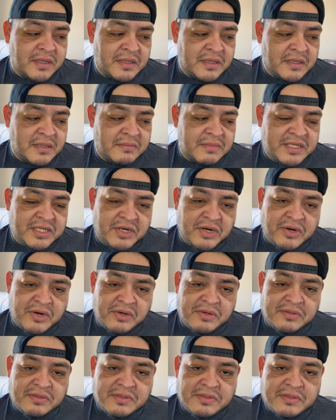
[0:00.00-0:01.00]
His
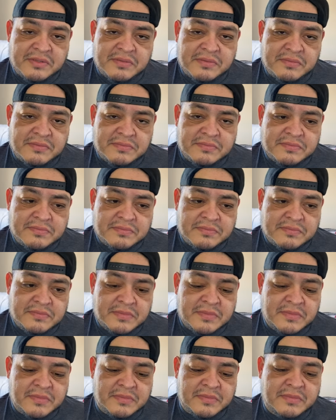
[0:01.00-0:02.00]
girls.
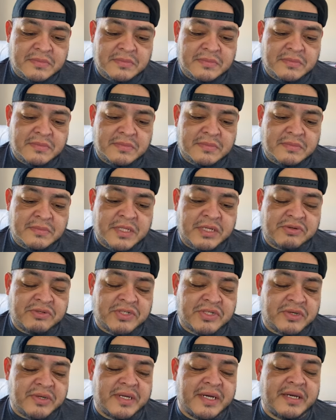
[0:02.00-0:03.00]
He was
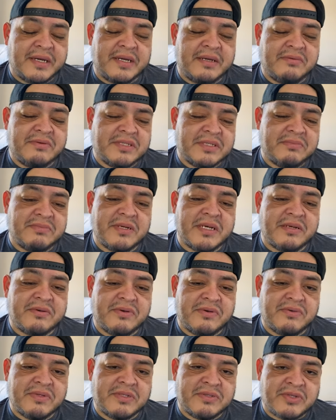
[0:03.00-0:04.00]
turning out
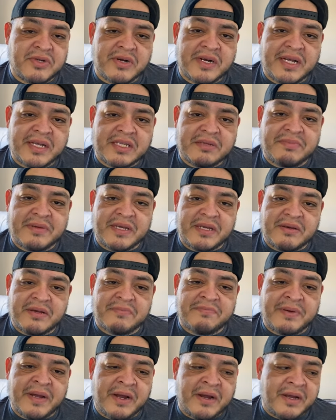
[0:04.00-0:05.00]
to be a good
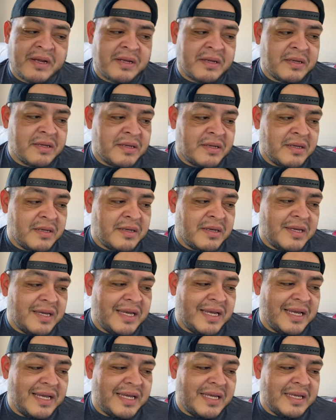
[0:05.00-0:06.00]
parent.
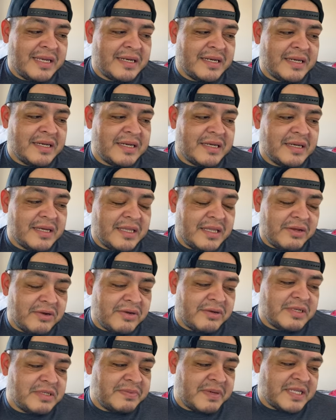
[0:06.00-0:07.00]
And I literally
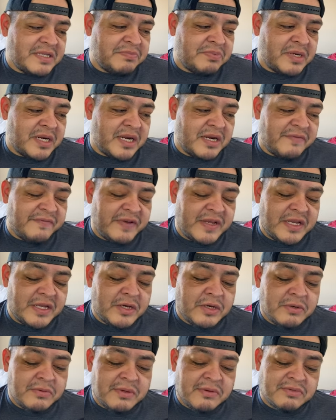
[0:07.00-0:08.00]
was about to put out a
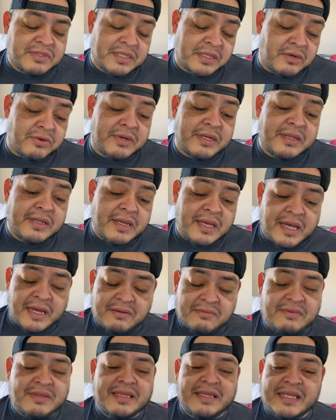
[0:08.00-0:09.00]
video. I
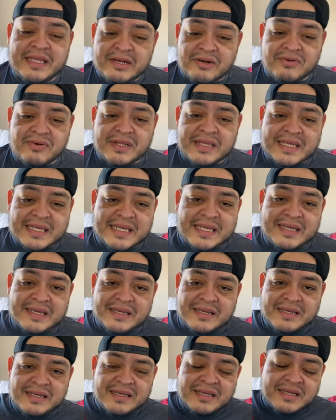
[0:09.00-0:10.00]
literally
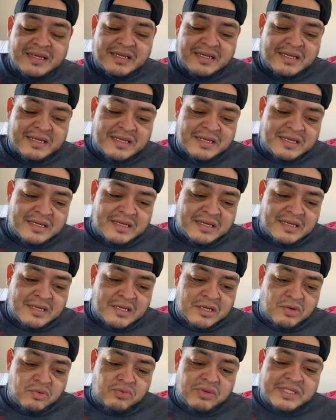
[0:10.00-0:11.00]

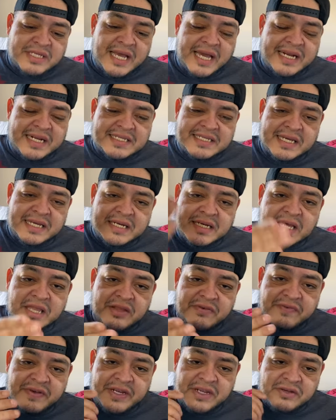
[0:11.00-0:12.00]
was editing another
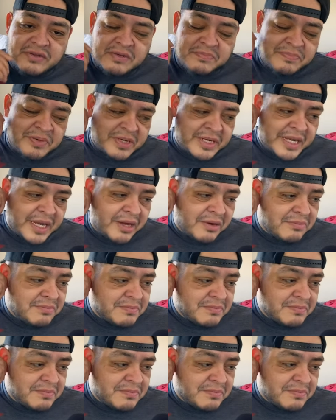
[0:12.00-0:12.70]
video to put out,